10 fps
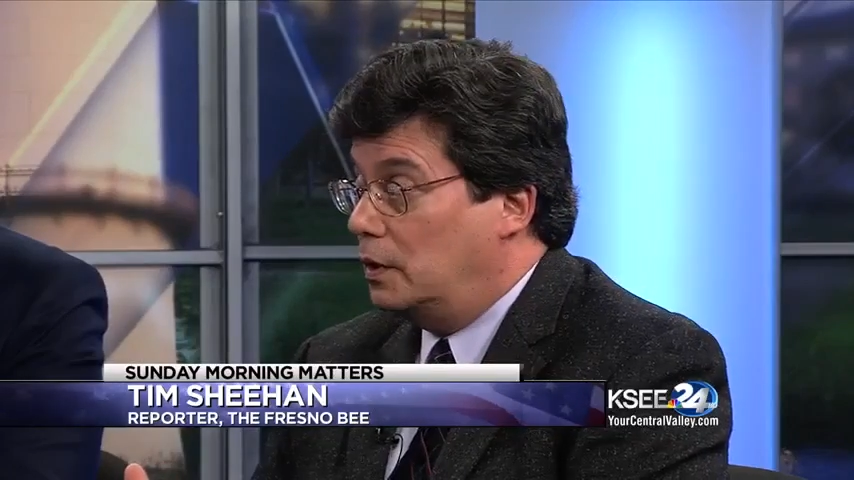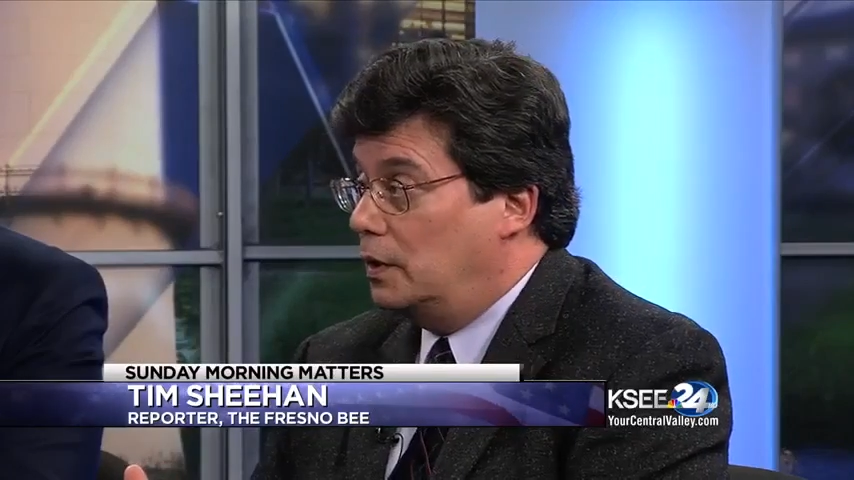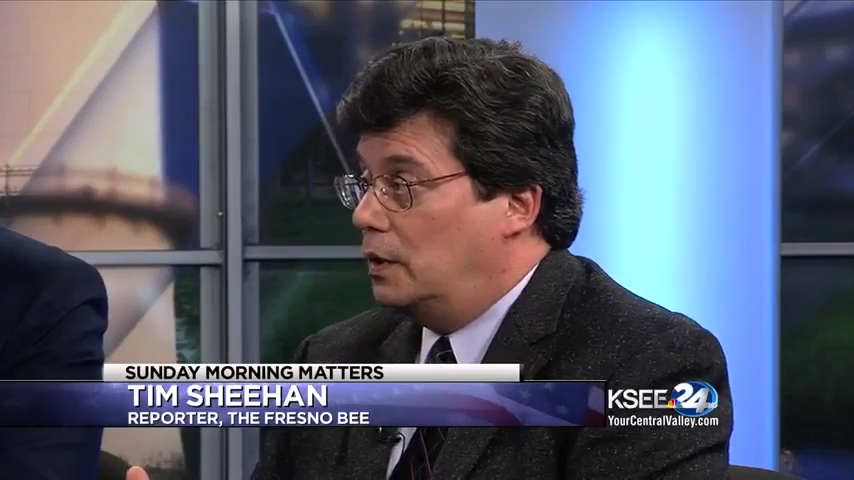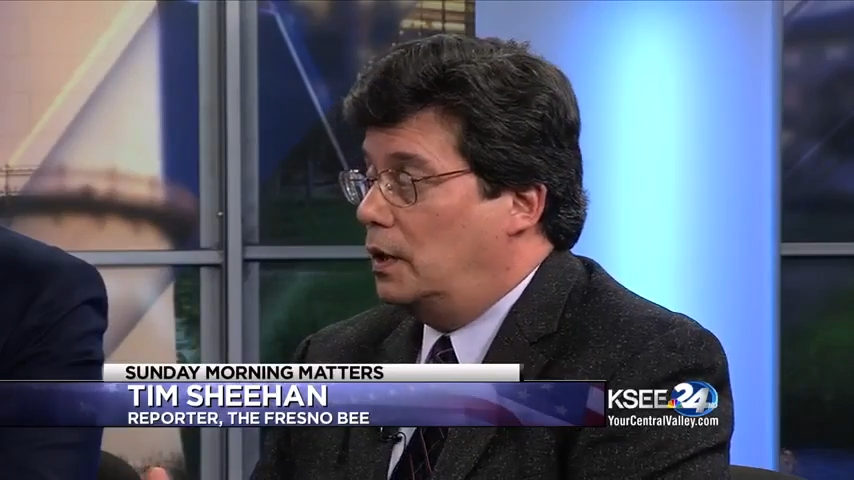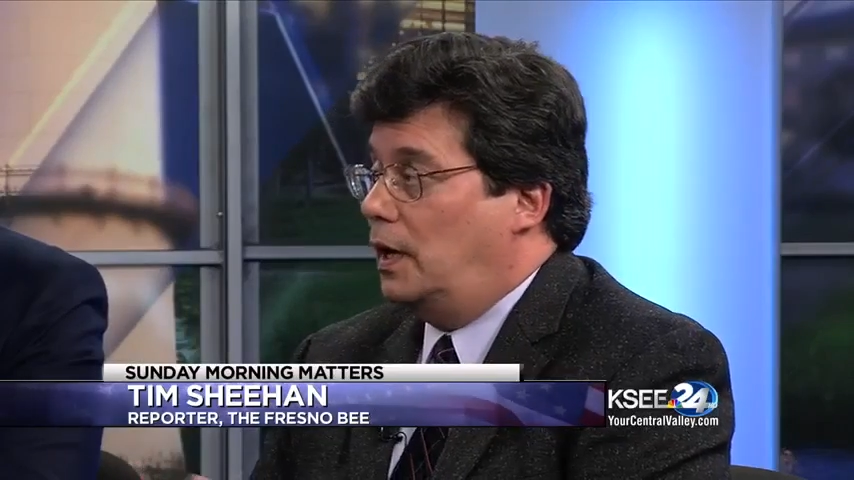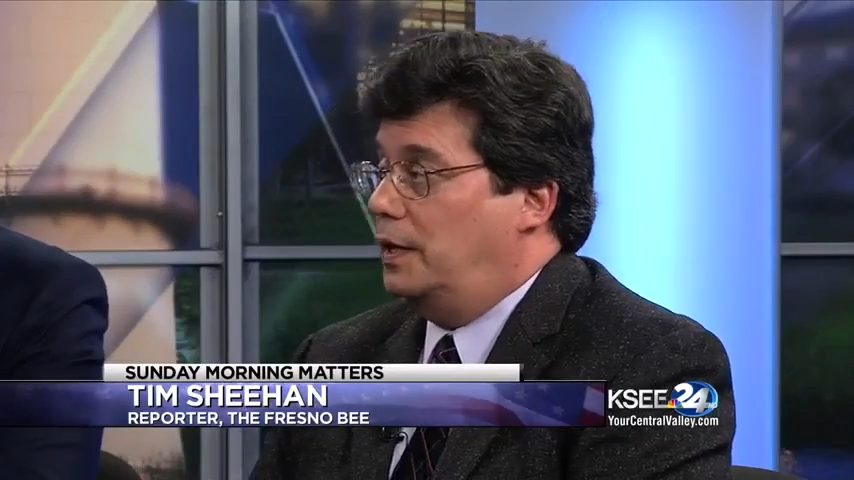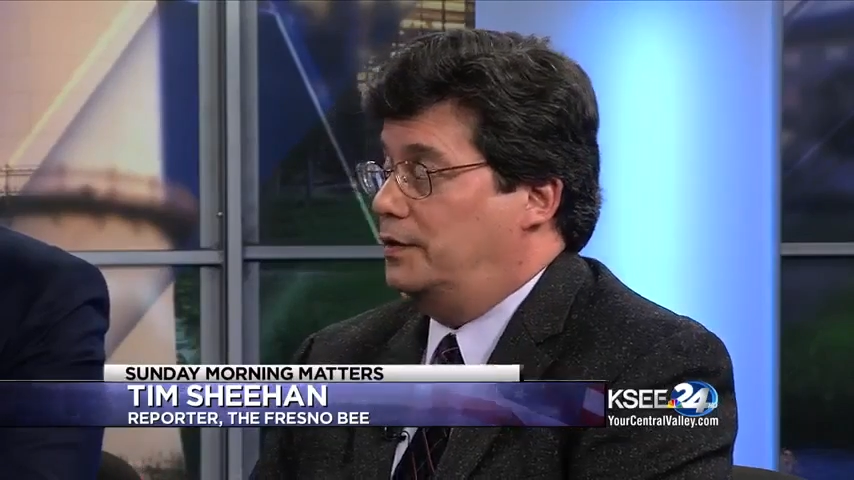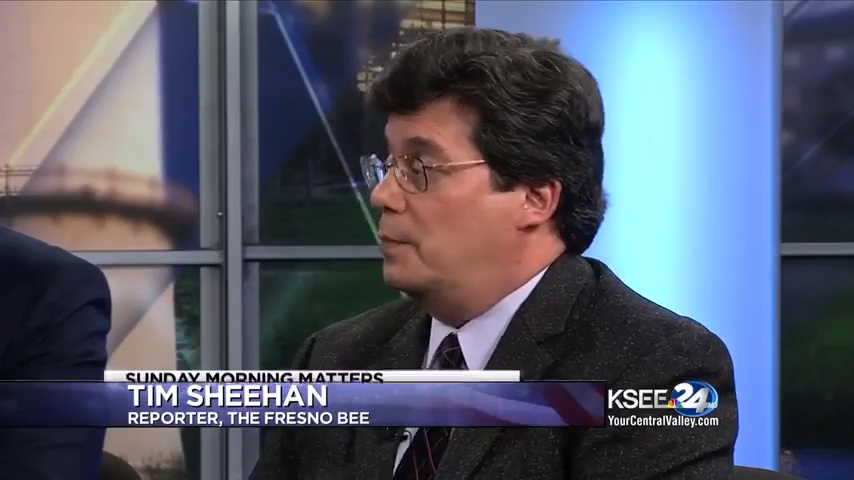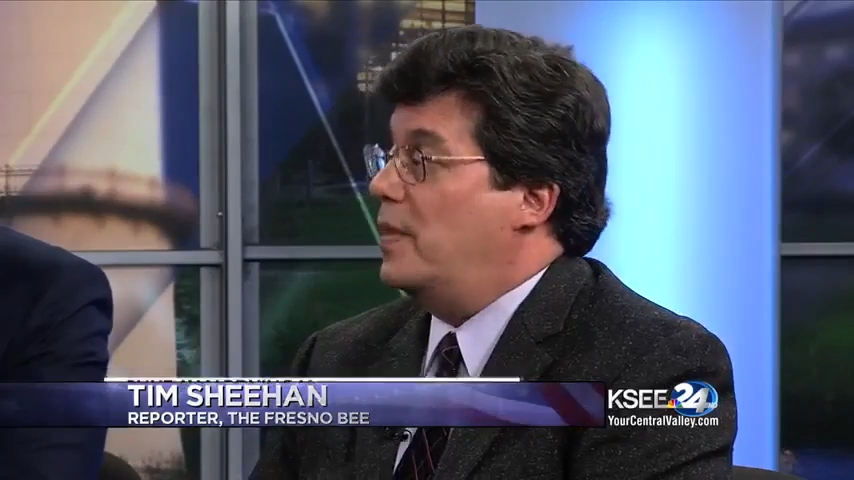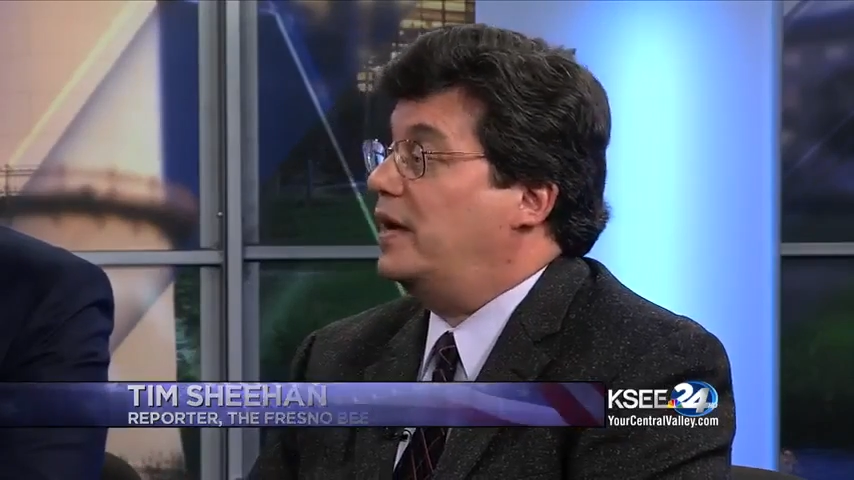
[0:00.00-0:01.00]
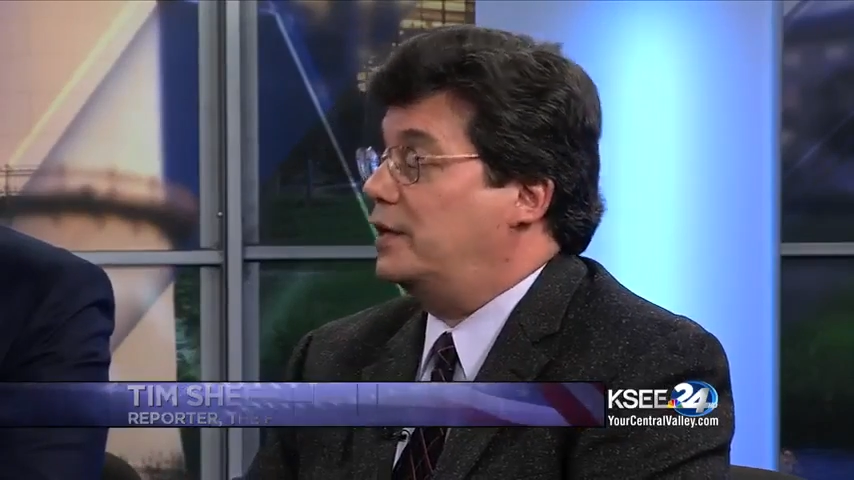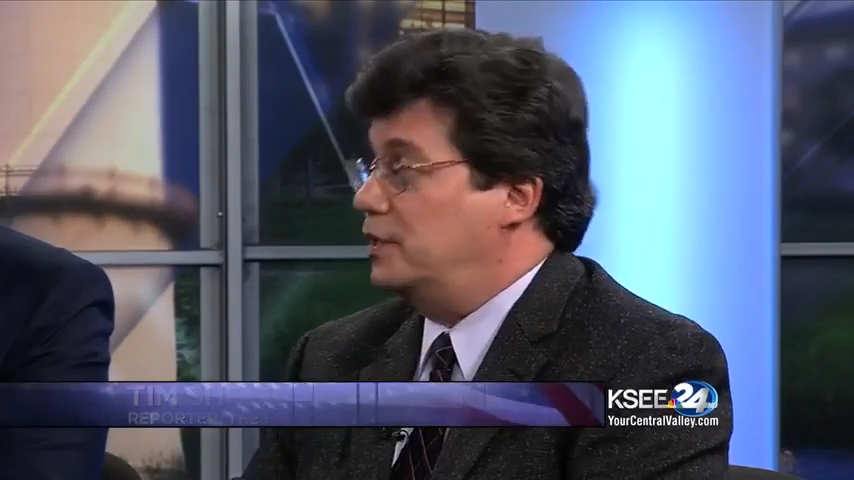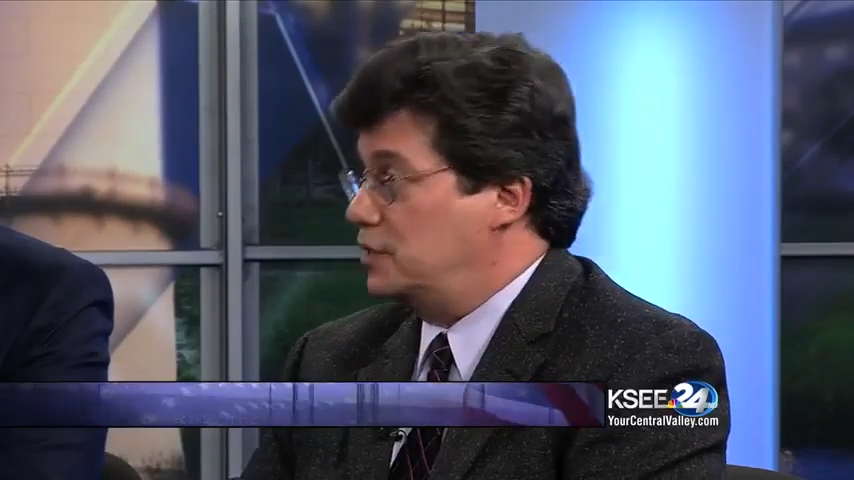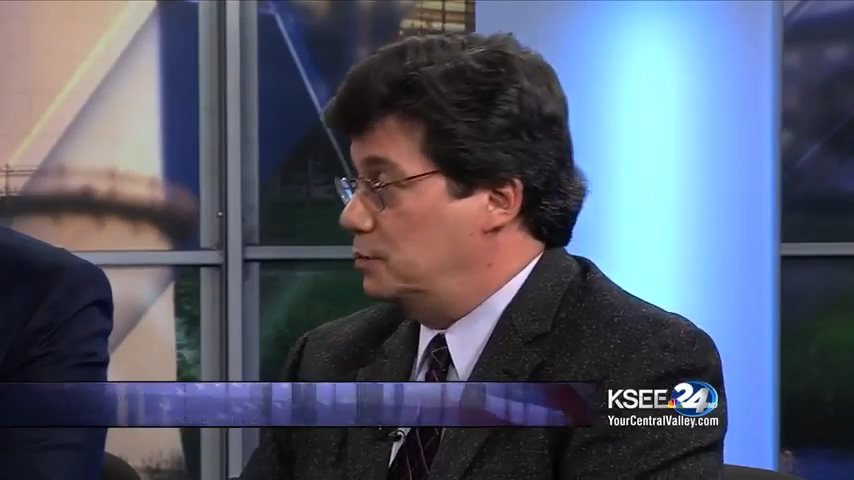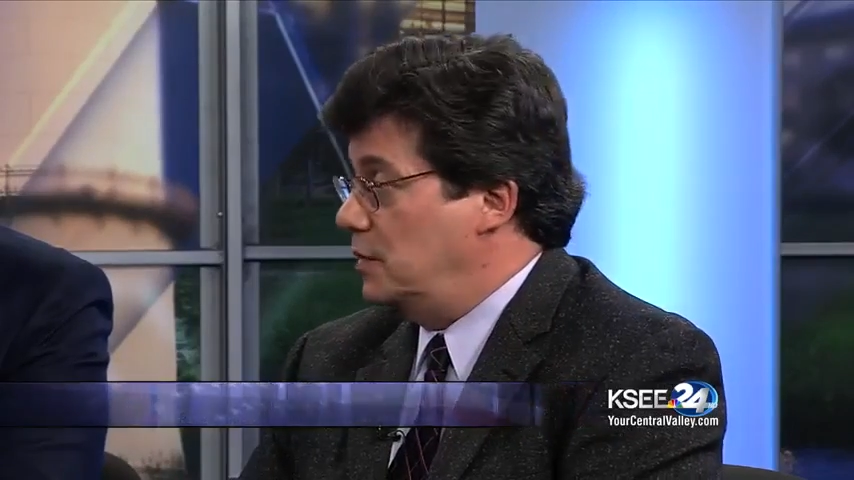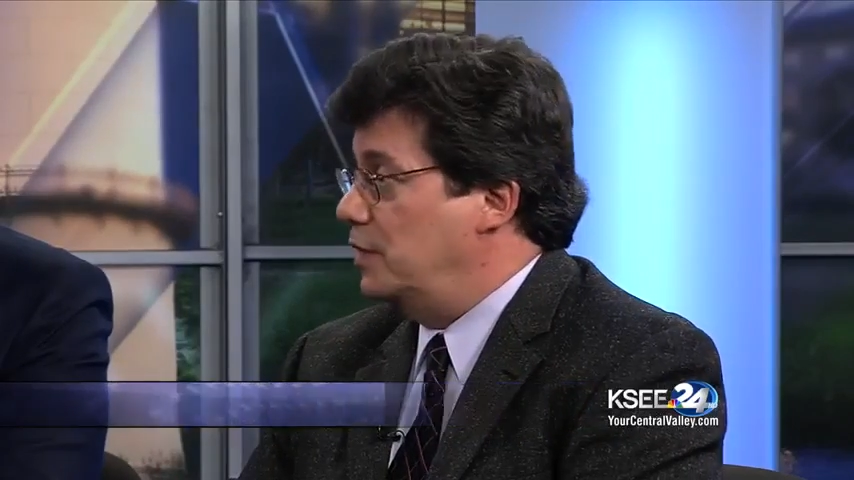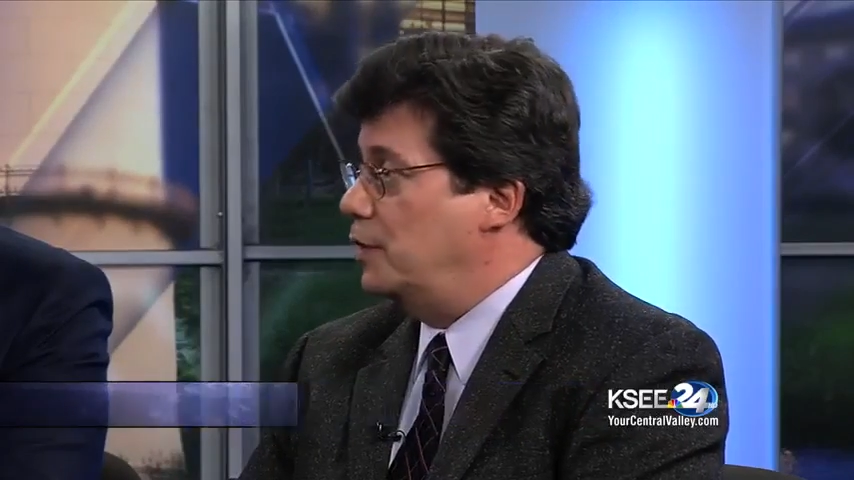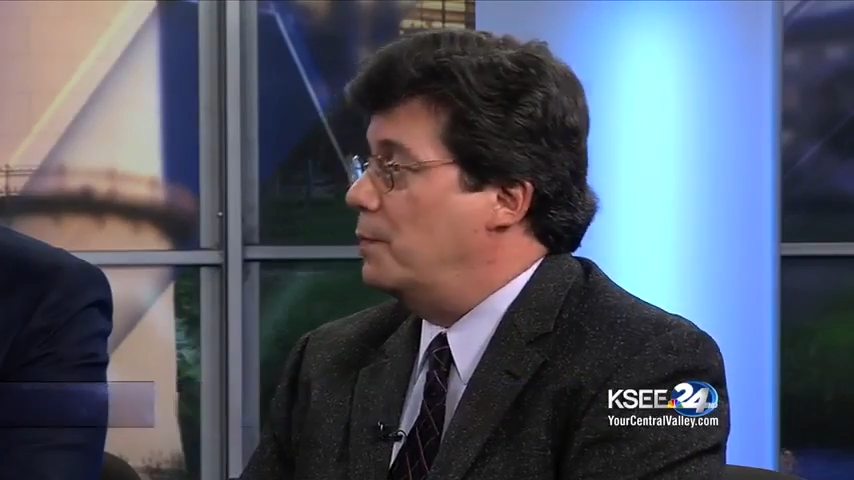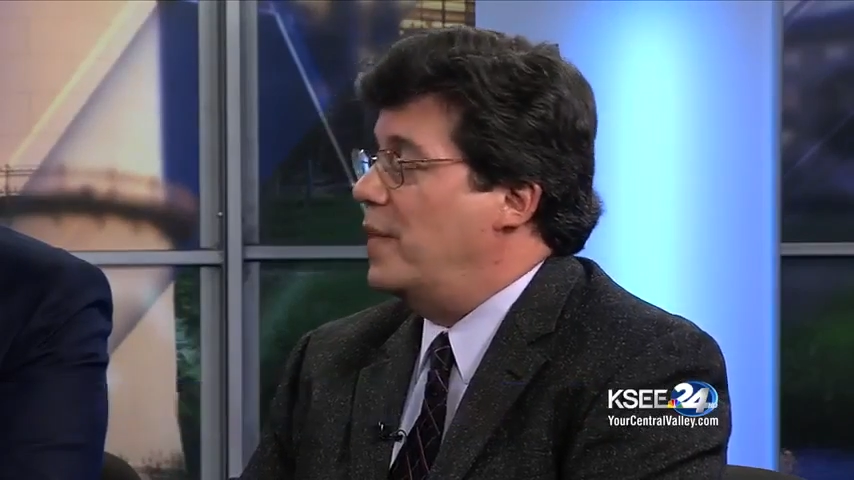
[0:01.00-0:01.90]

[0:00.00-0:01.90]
The